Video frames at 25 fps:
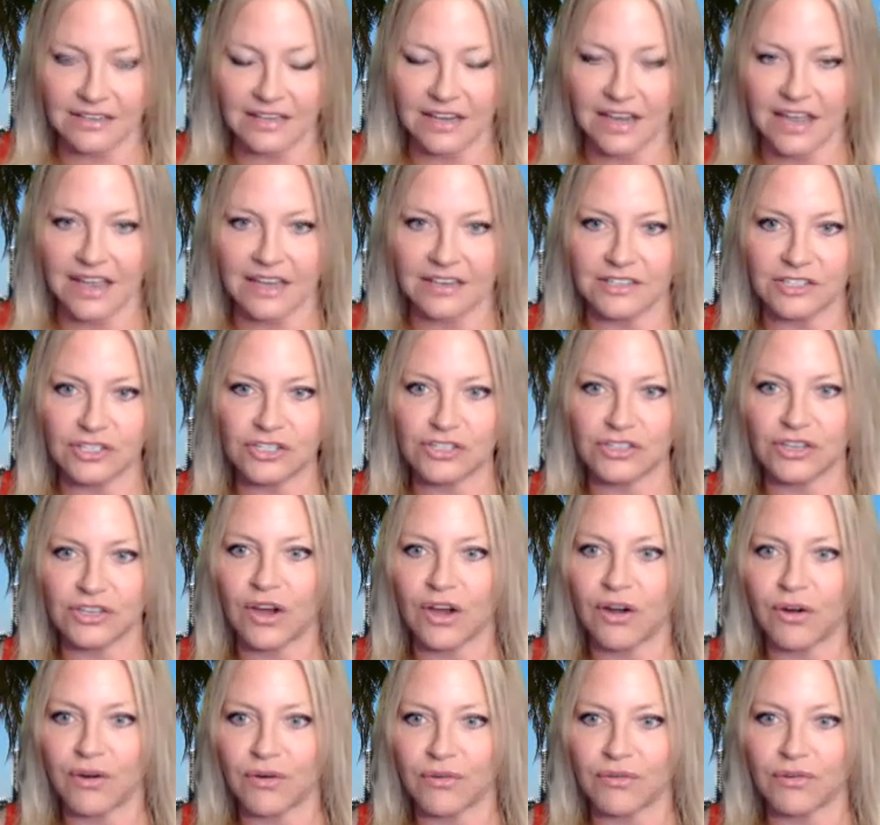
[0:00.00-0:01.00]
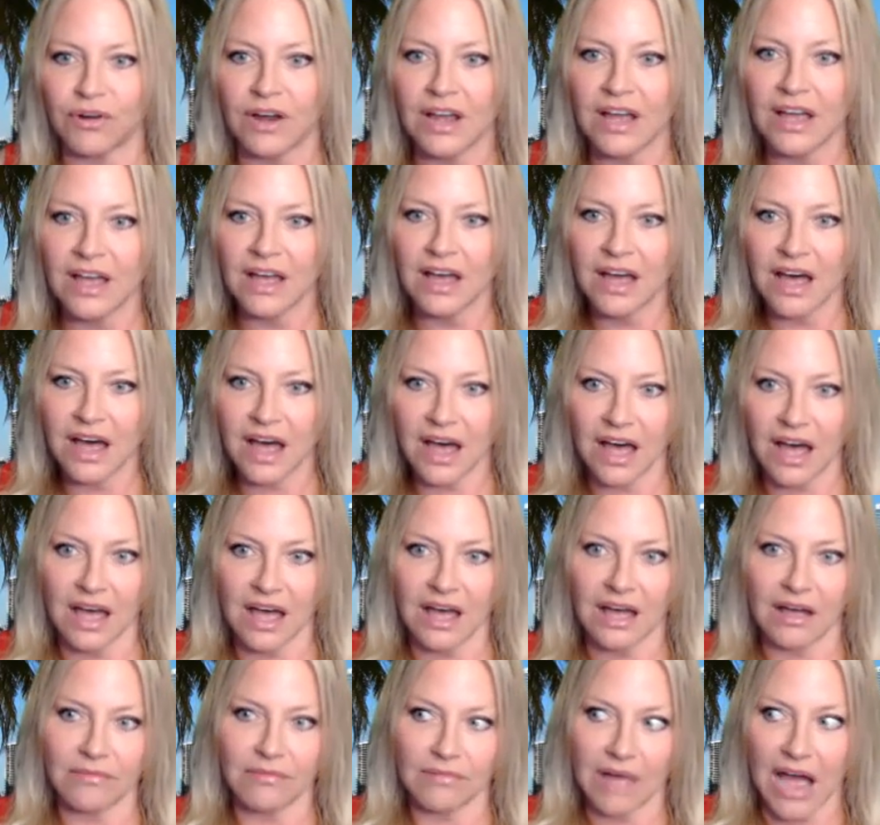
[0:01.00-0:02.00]
And so
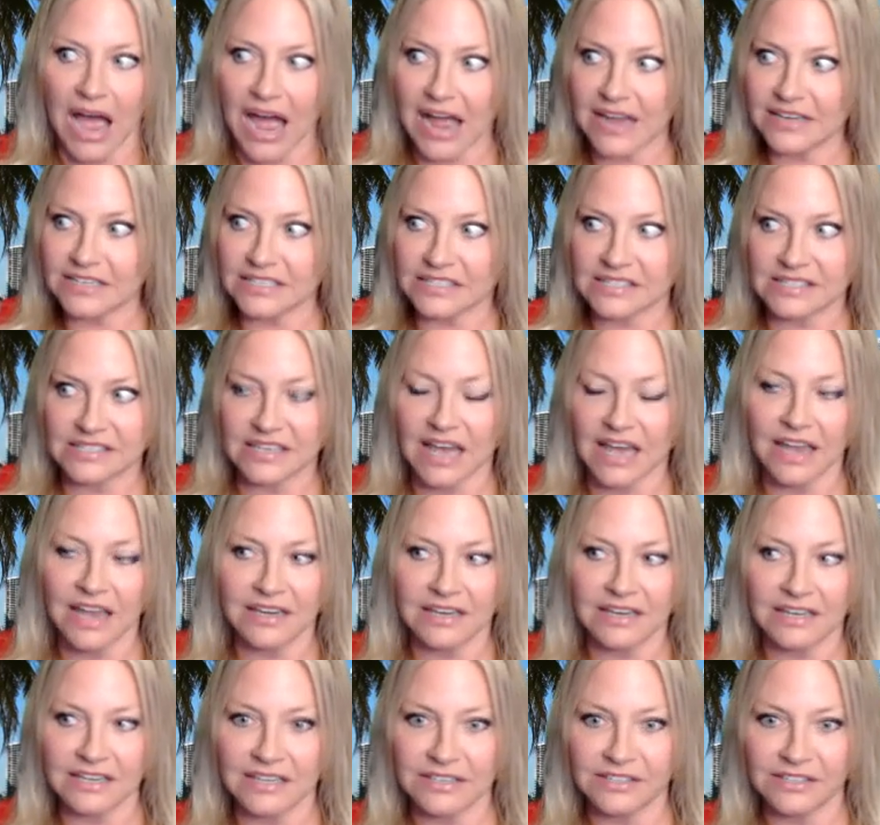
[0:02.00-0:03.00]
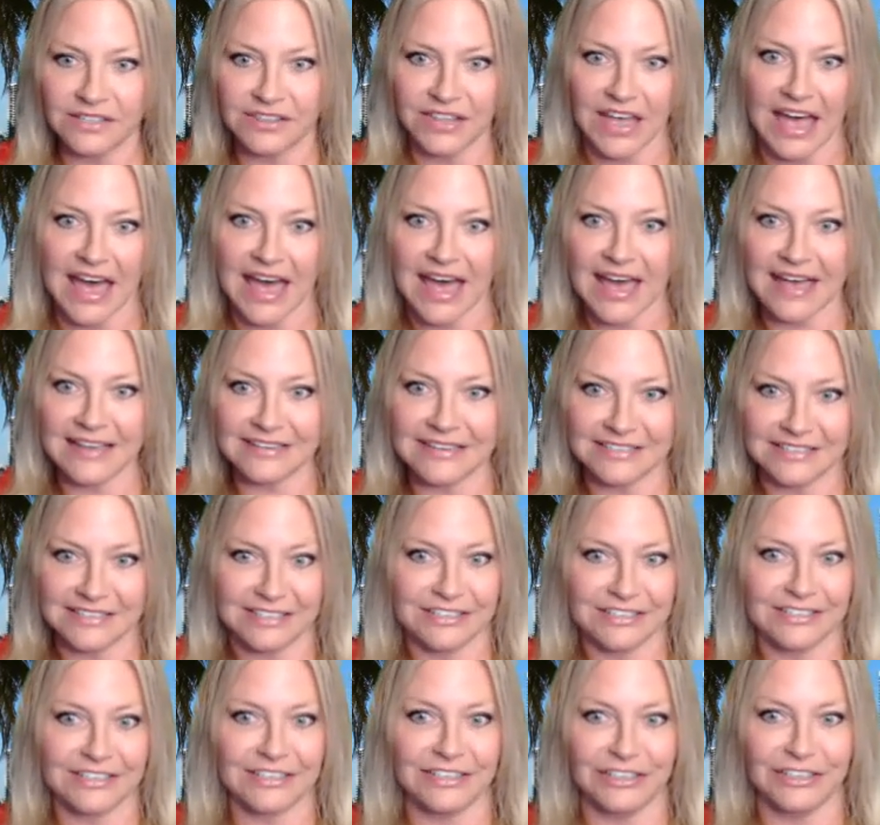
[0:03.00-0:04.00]
I decided that,
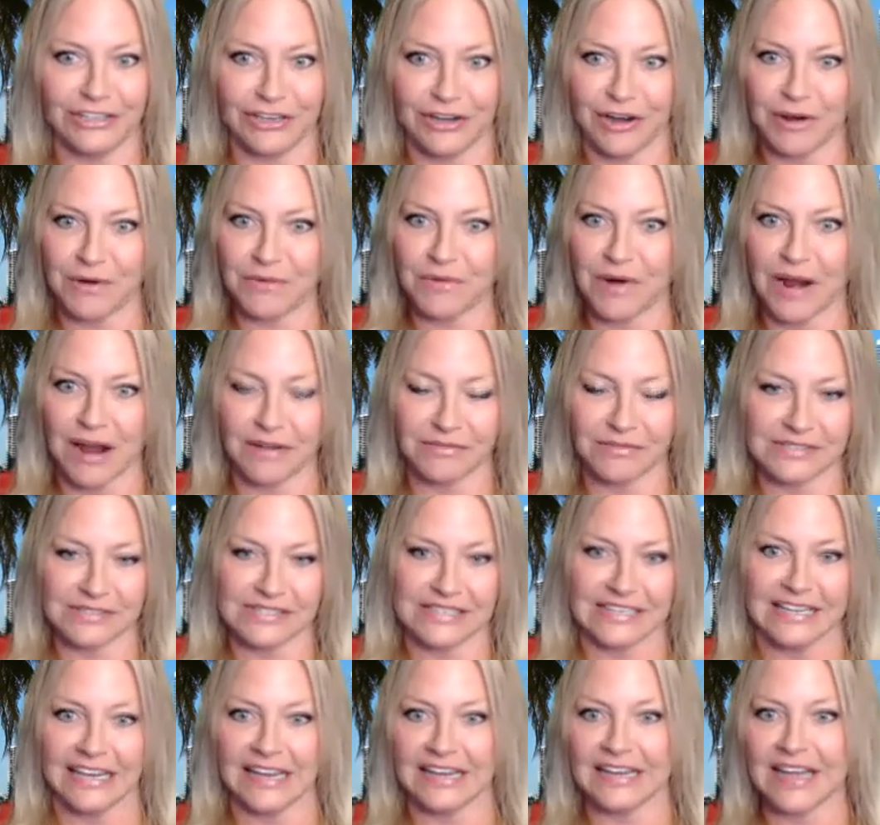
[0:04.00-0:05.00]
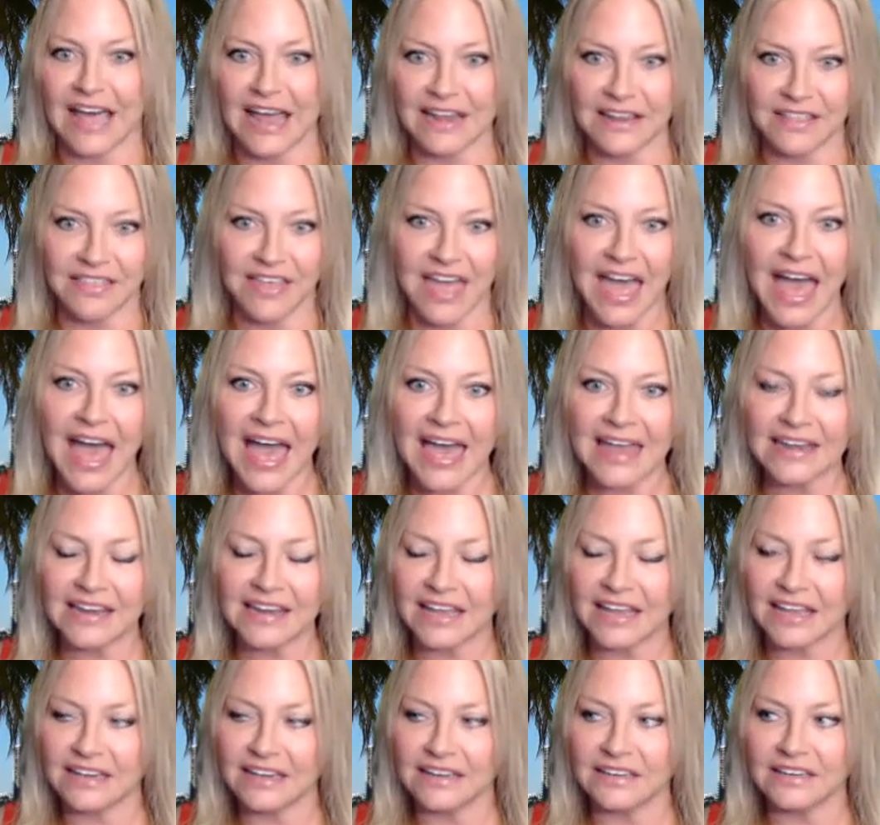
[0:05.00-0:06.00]
I was getting out of that.
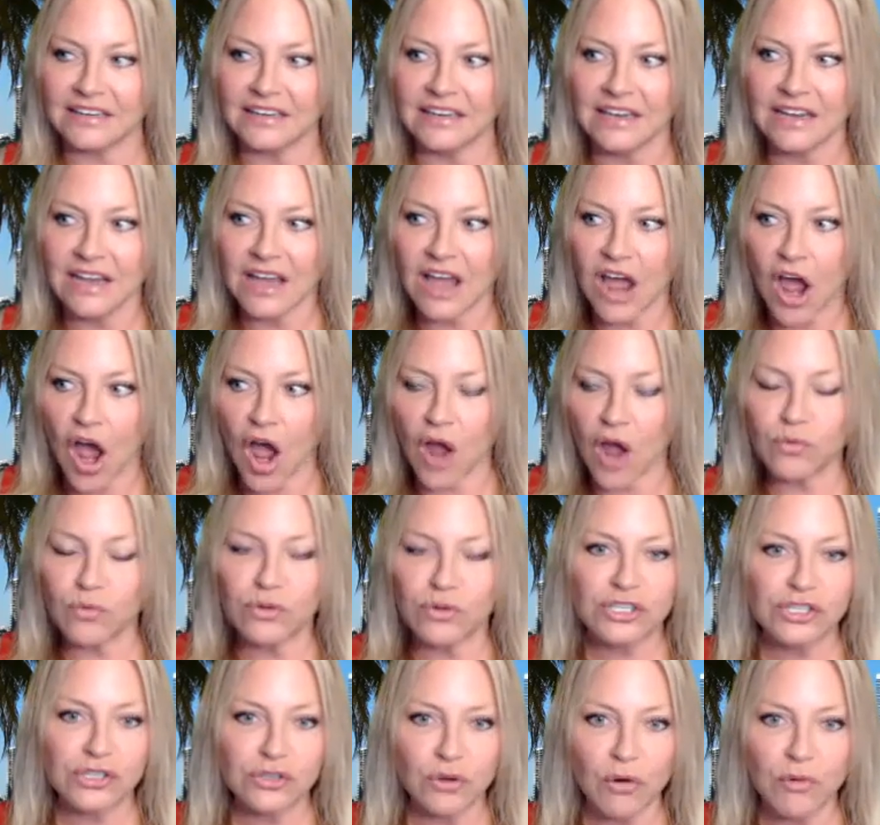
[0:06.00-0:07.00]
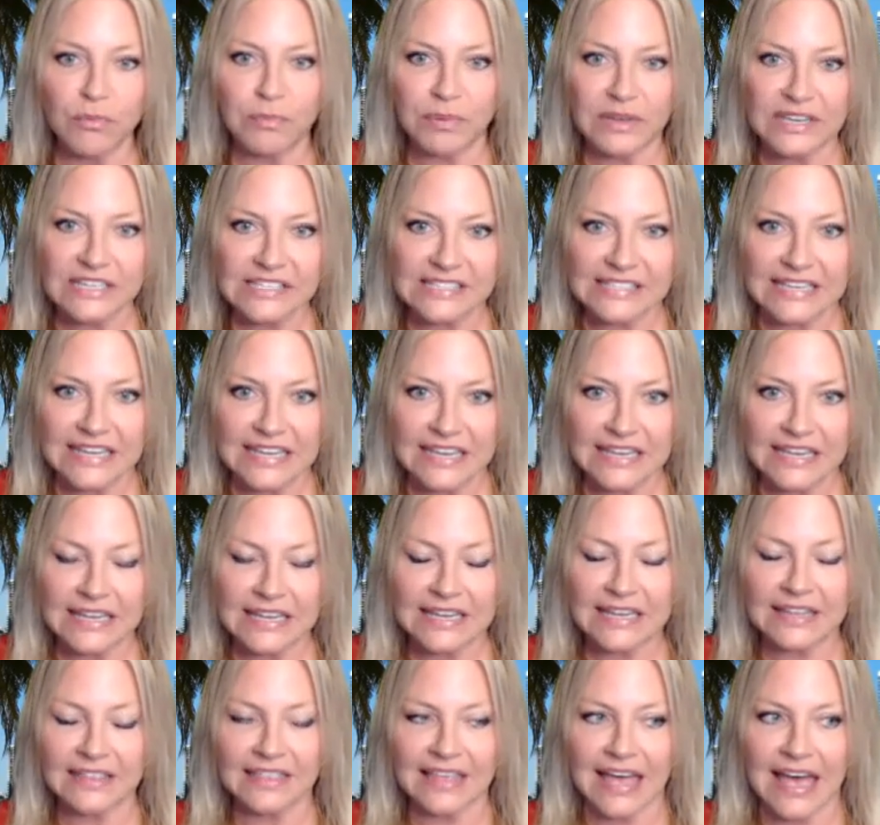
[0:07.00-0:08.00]
And I was so
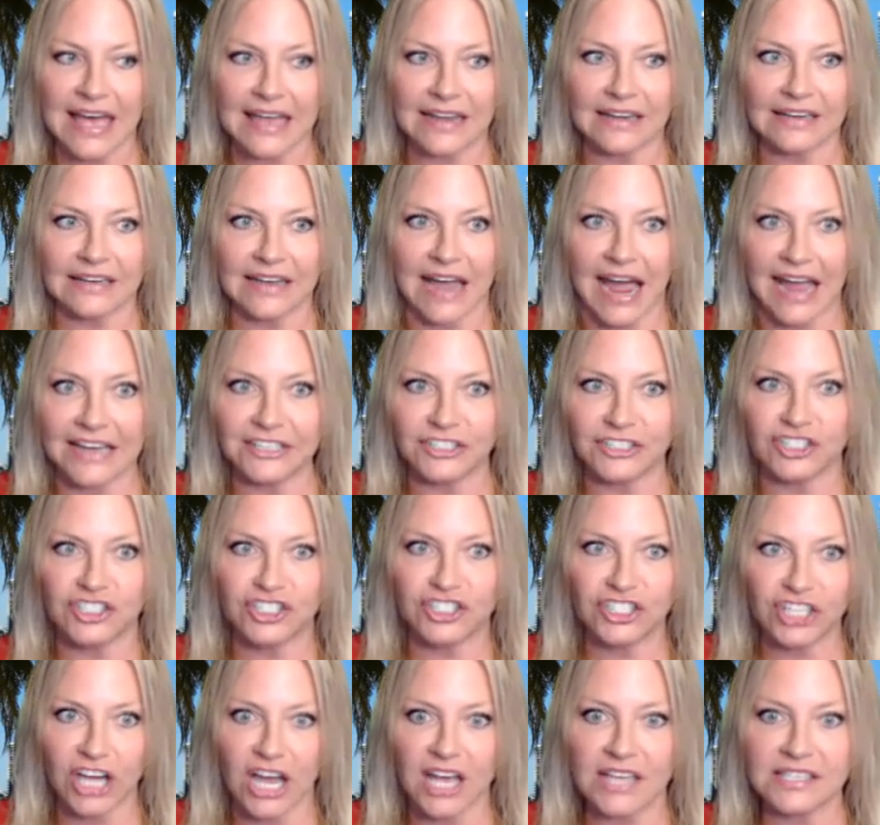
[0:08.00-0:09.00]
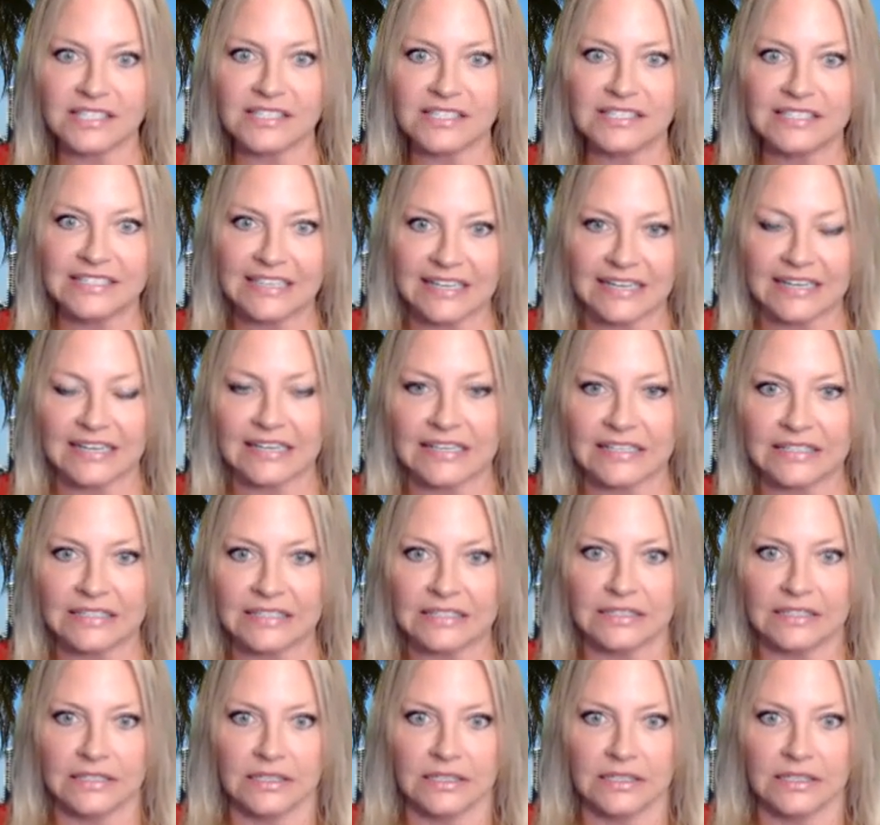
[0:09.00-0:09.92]
busy that I just didn't,